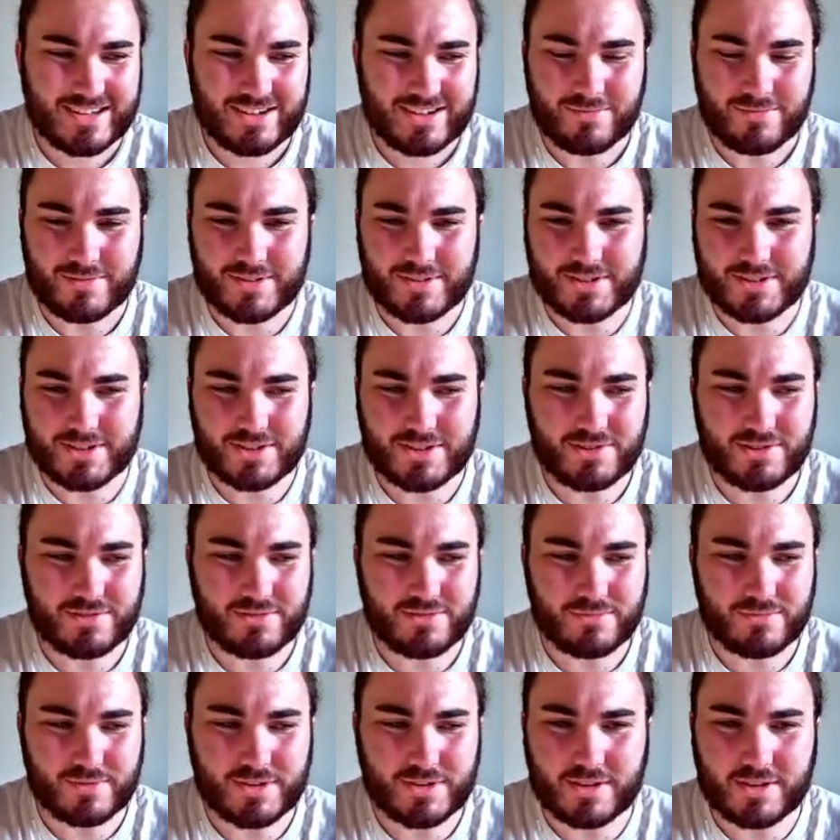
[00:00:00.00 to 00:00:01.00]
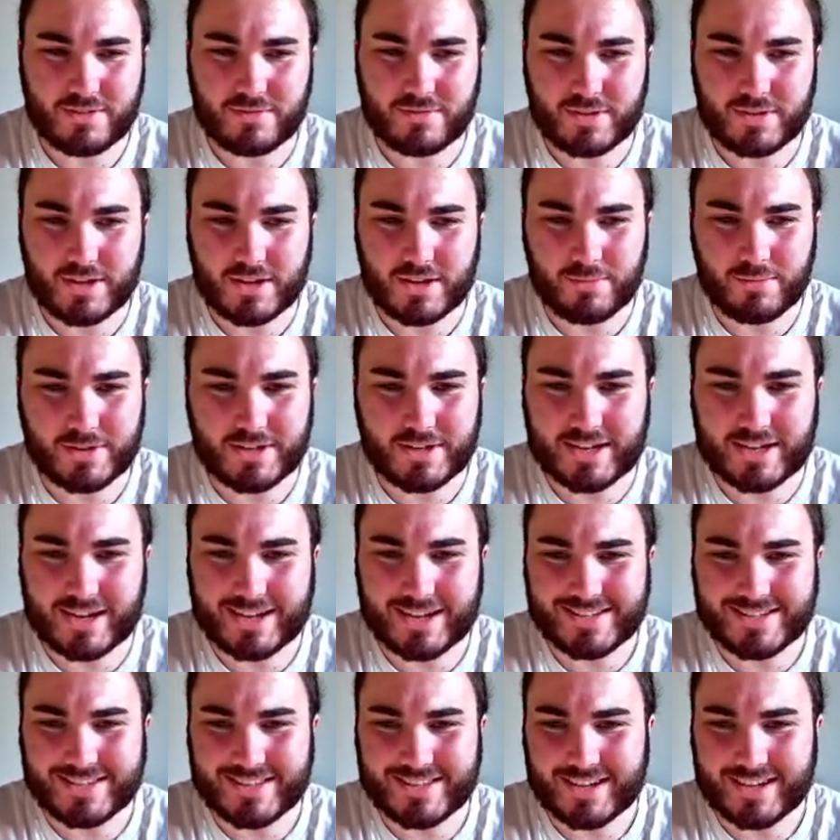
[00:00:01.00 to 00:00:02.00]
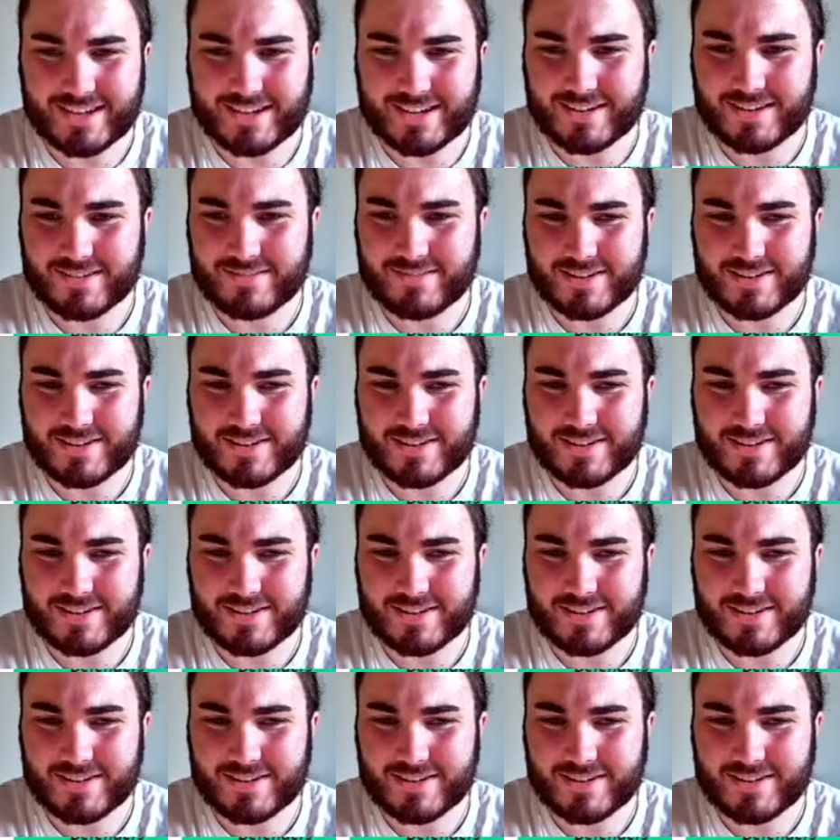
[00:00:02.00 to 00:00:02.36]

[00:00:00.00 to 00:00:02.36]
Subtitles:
What do you guys think?